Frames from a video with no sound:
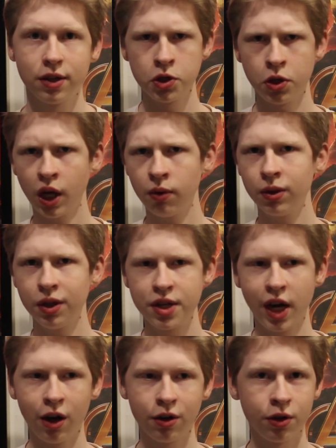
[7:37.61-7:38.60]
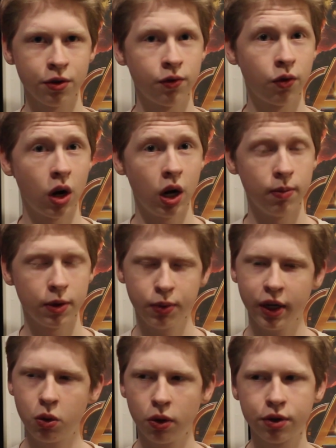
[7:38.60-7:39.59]
So they released characters from the
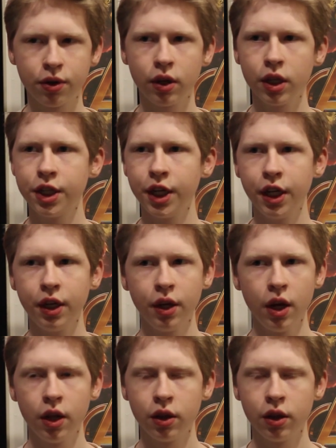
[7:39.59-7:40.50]
prequel trilogy,